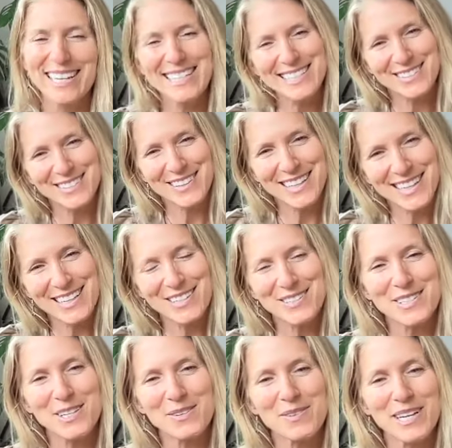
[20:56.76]
So thank you
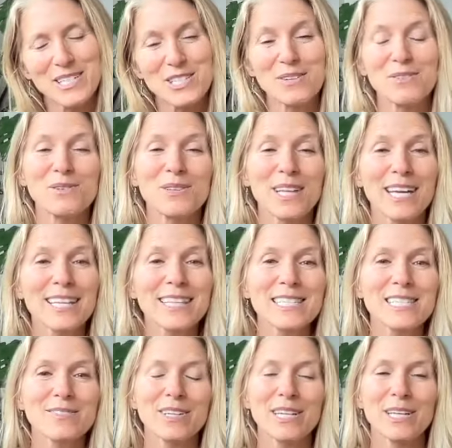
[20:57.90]
so much. If you like
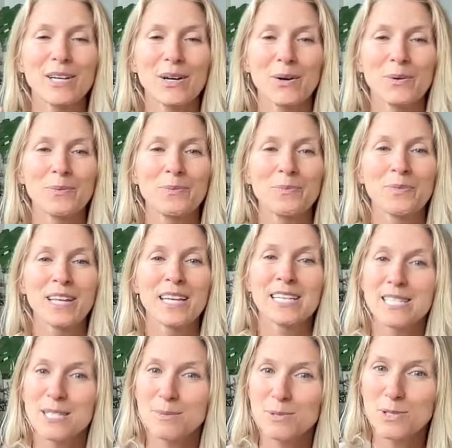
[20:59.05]
this video,
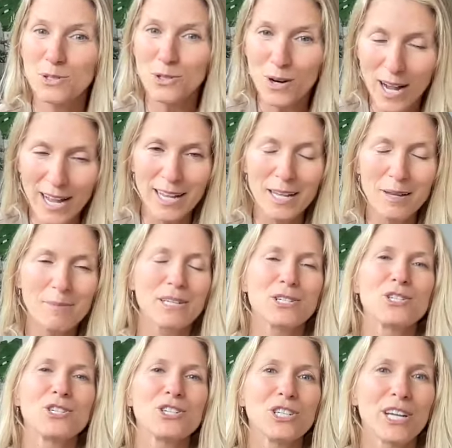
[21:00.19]
subscribe and
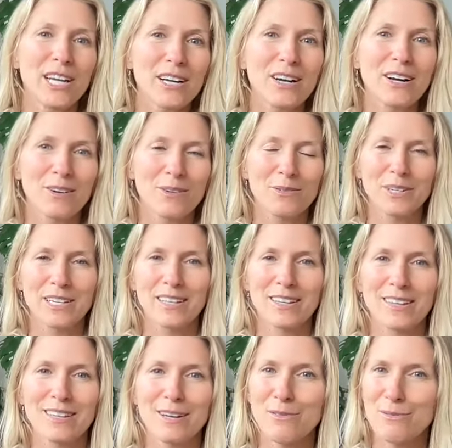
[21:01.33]
share with
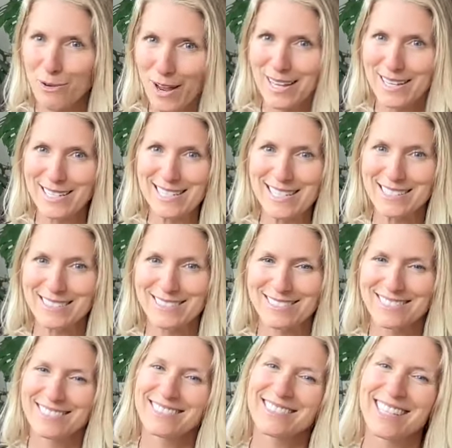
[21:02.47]
a friend.
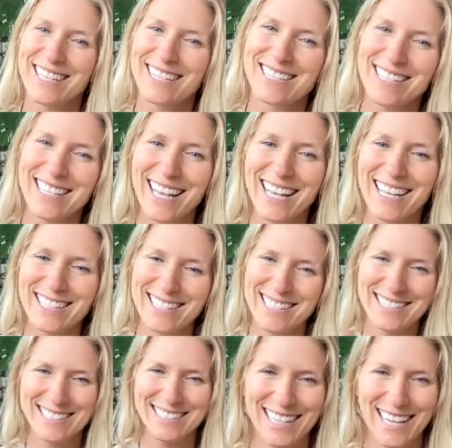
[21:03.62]
Thanks again.
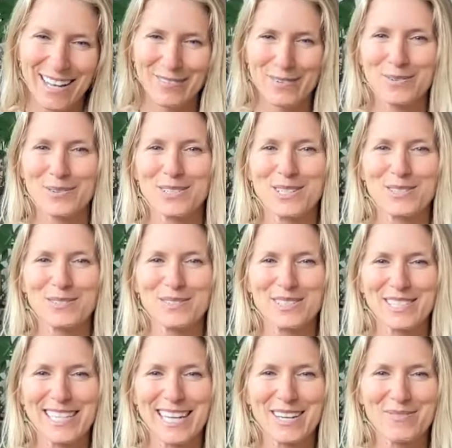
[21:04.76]
Have a wonderful
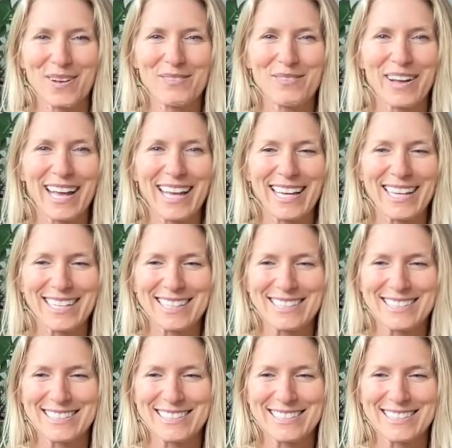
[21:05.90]
day. Bye-bye.